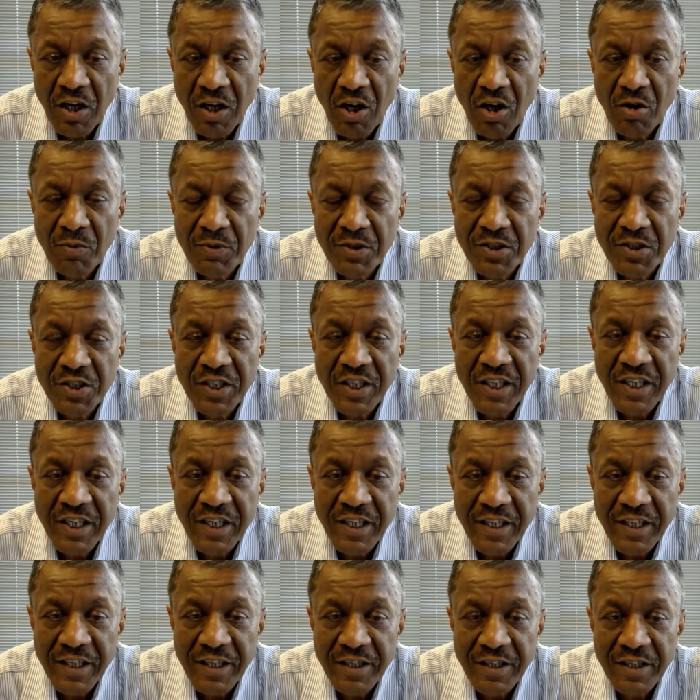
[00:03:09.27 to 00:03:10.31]
how much
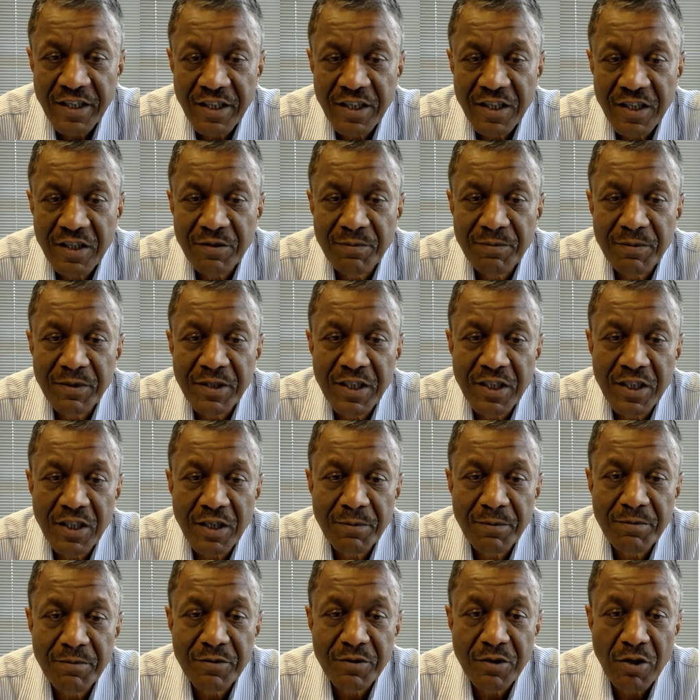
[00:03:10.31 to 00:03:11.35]
heat is being
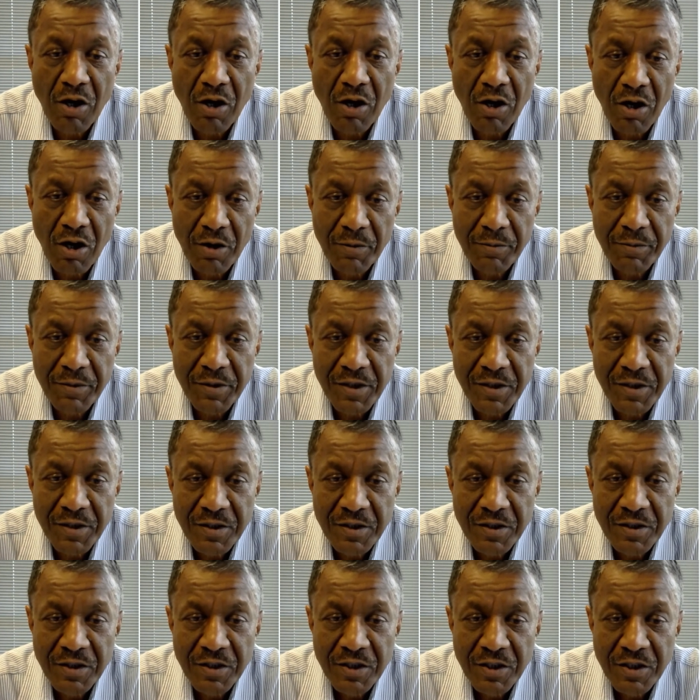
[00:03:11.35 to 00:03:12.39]
absorbed
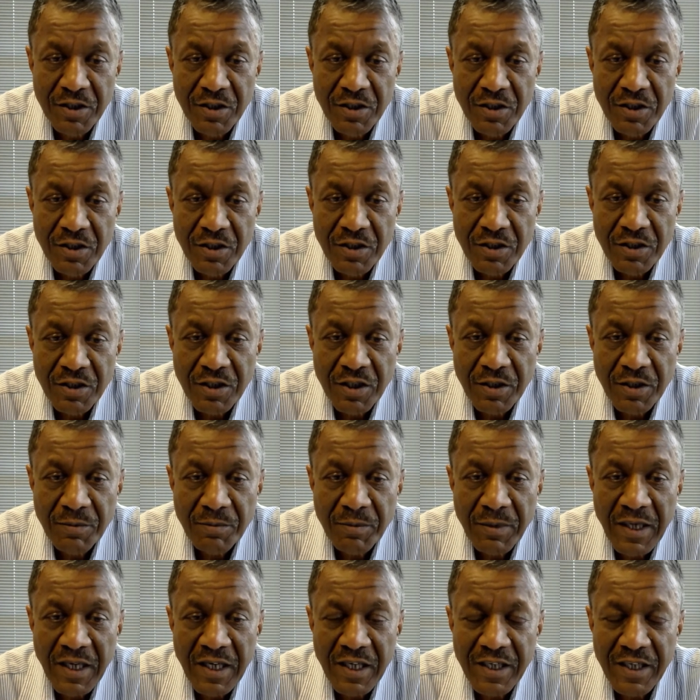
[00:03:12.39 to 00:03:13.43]

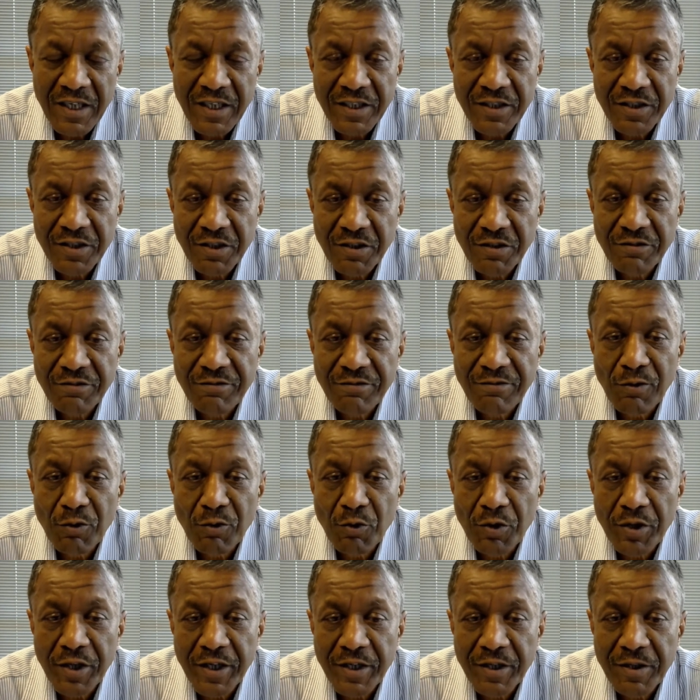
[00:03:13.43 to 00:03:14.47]
by this
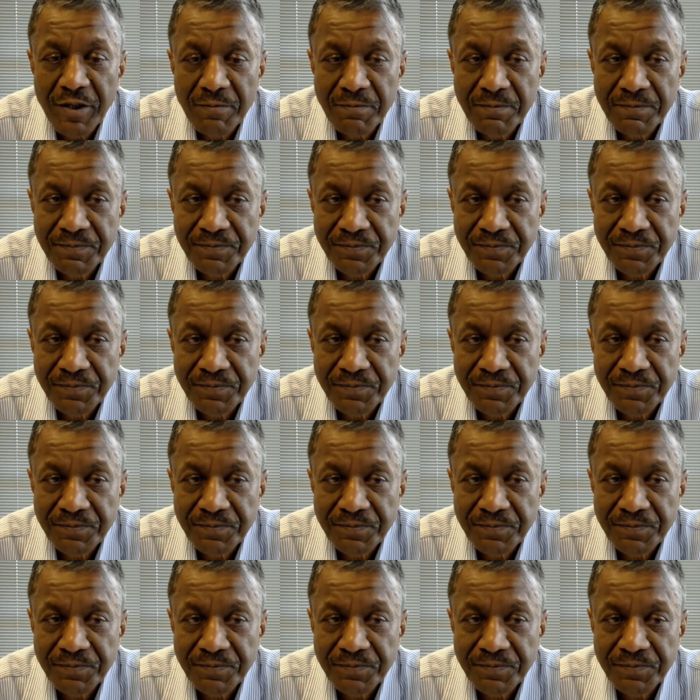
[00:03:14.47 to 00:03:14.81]
fluid.